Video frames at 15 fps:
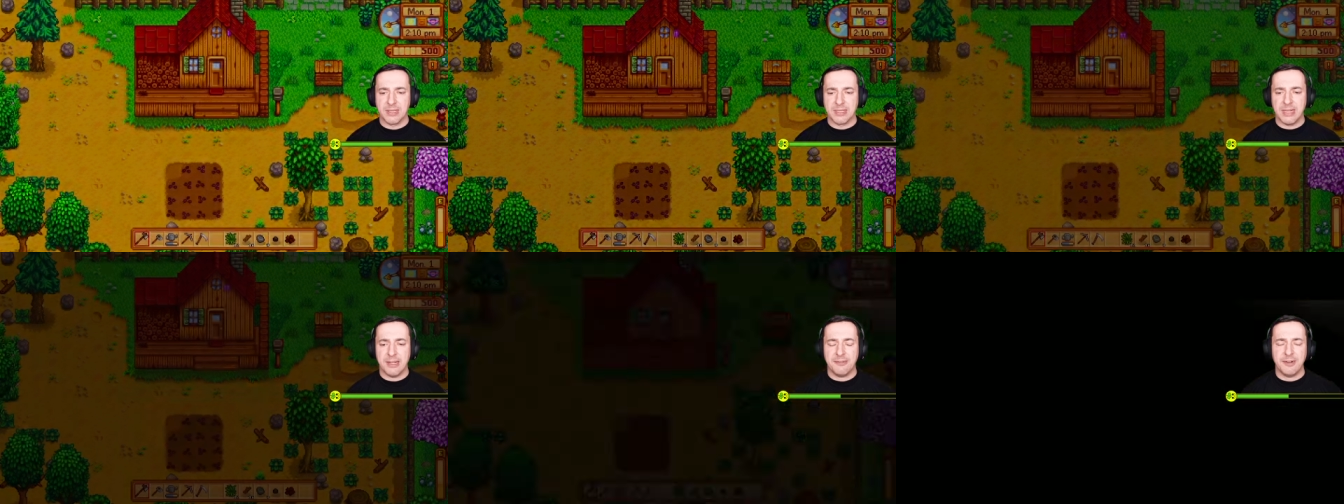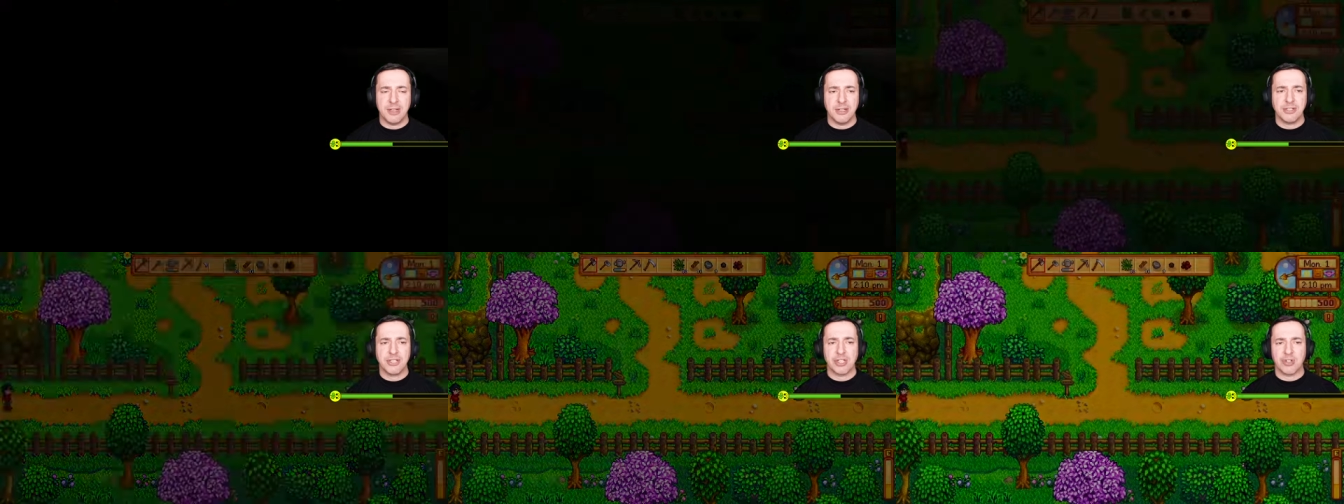Now, if we
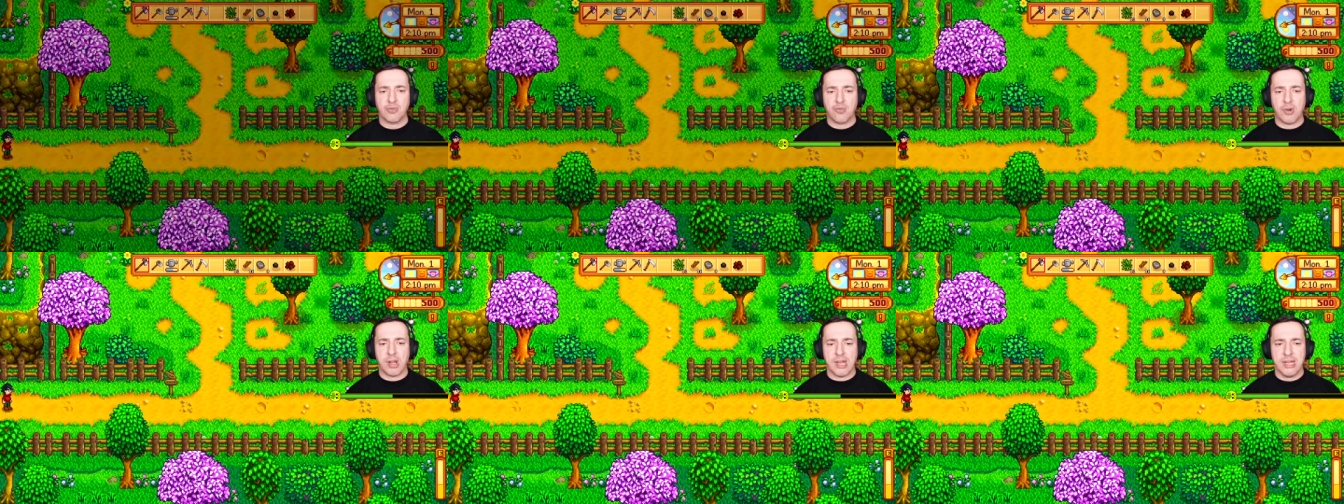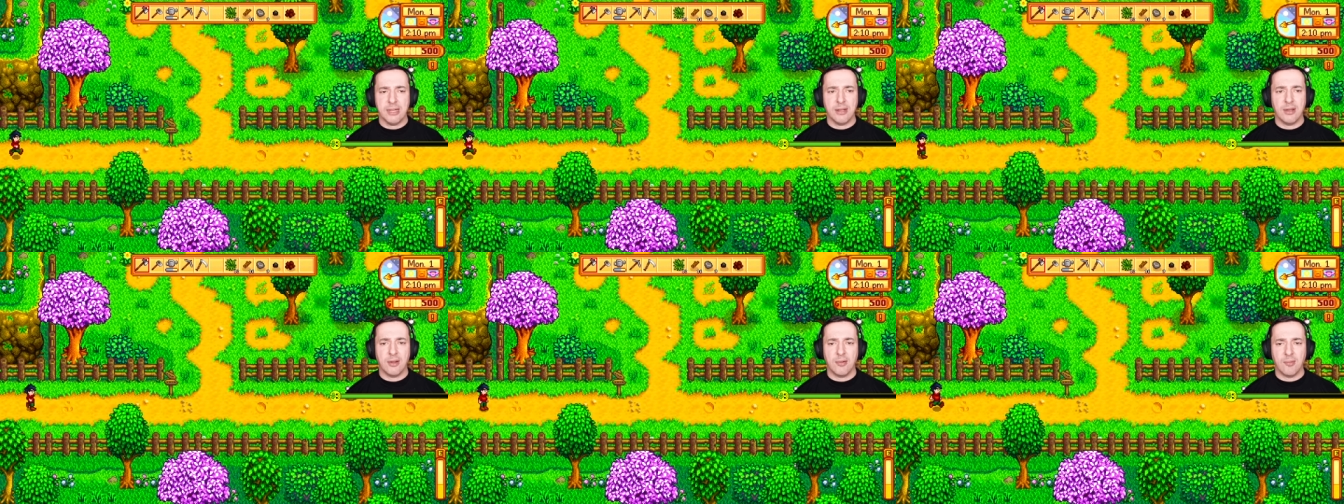go to the
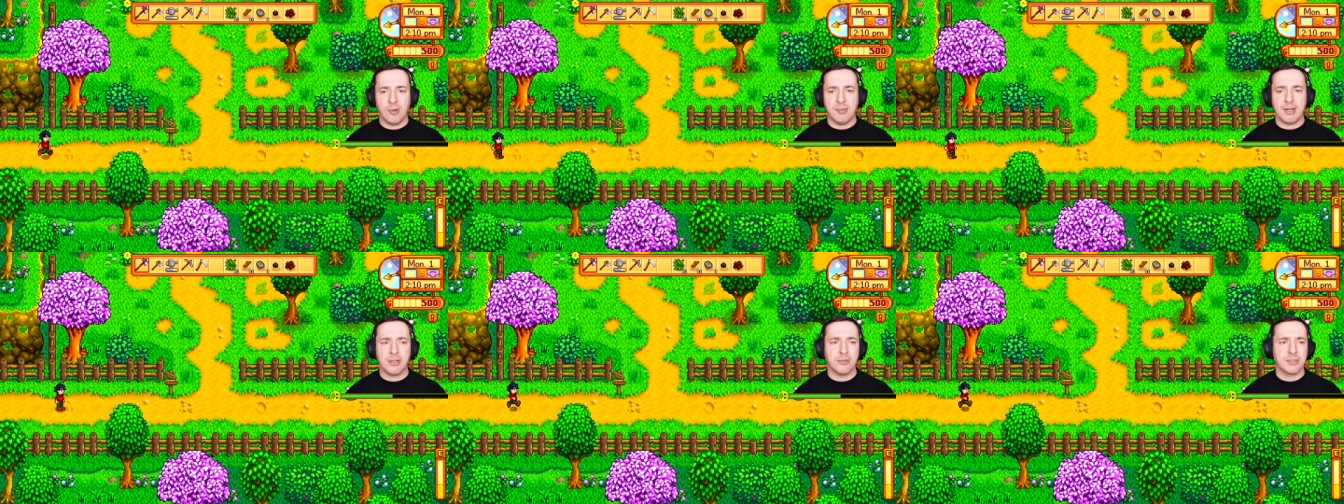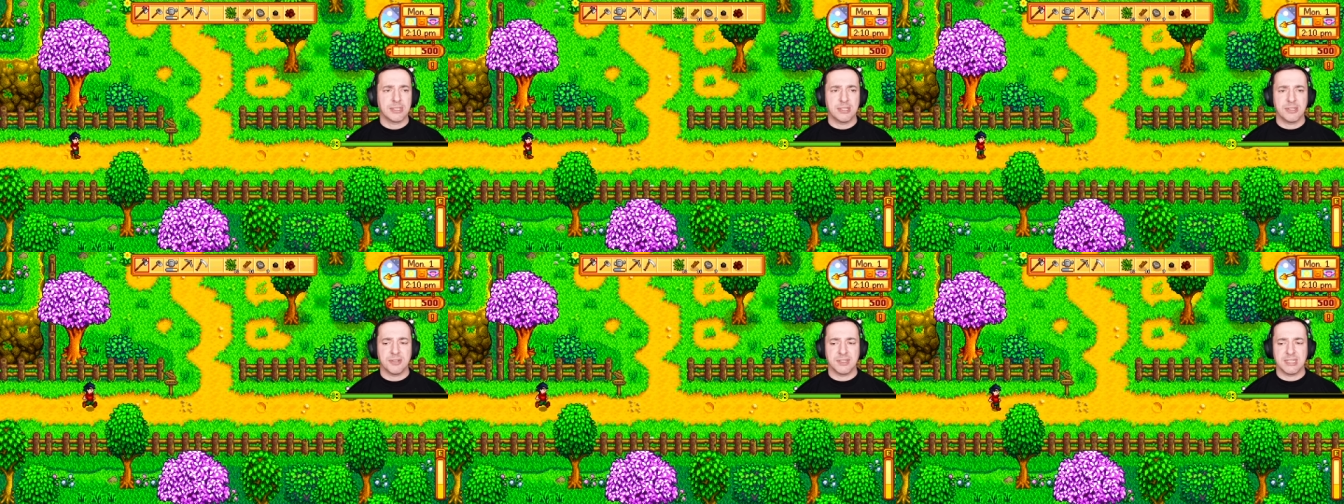right, what we can
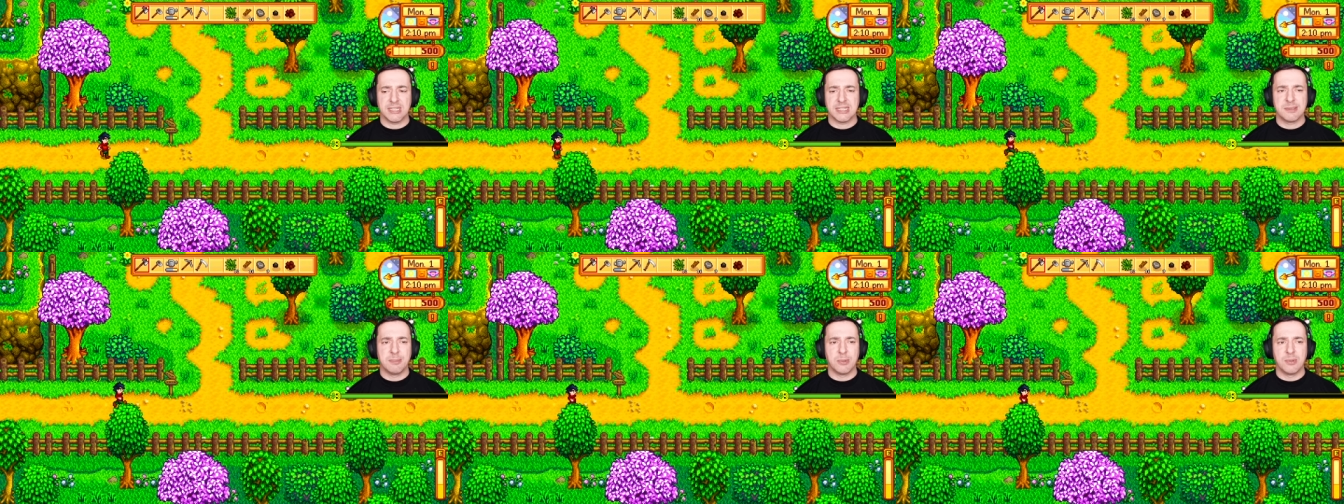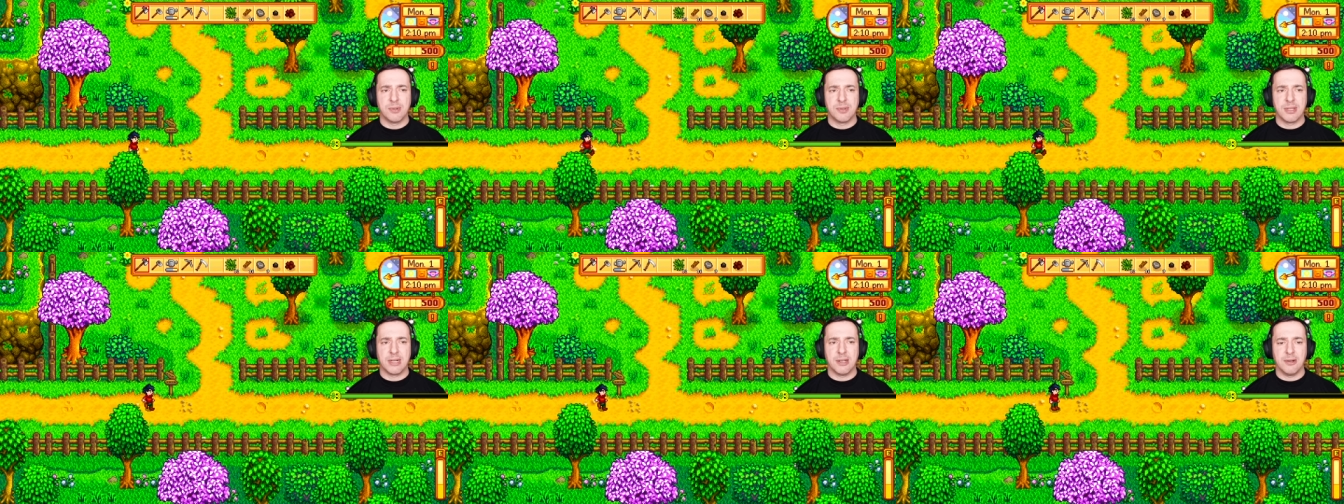also do is
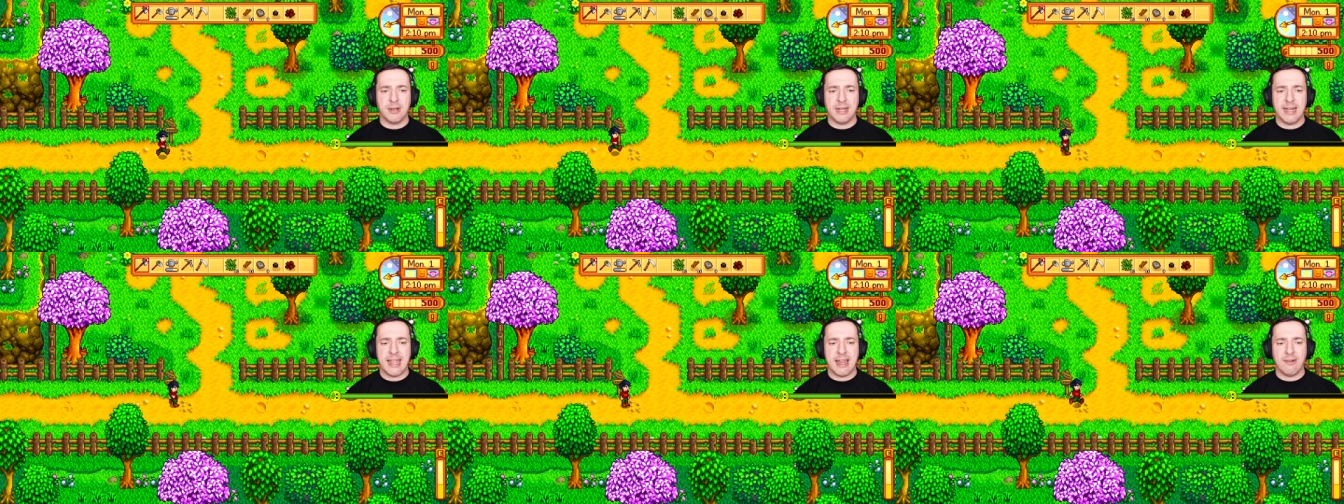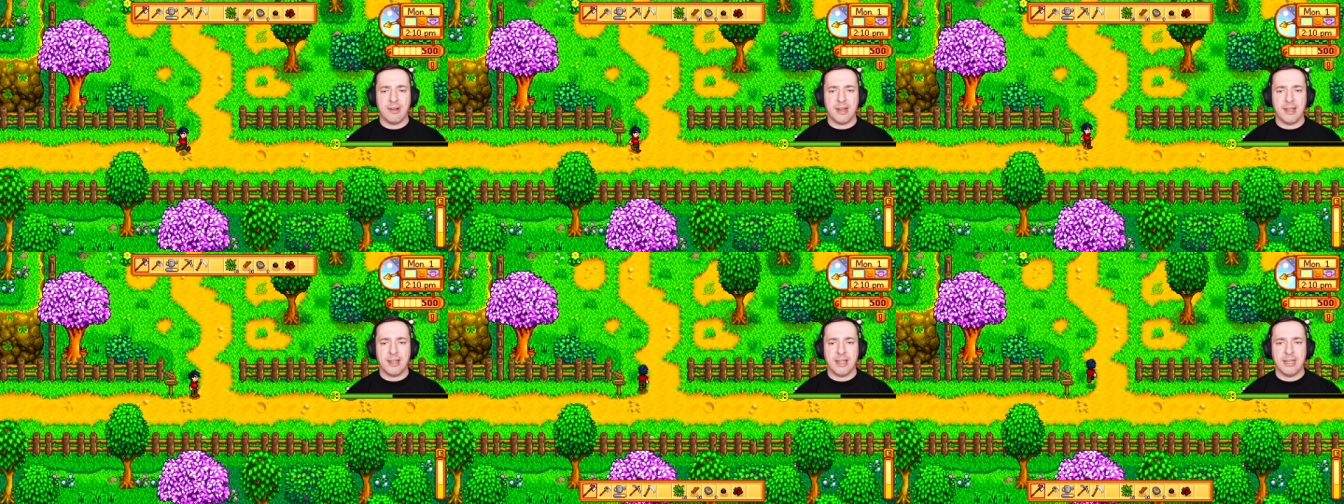explore the local area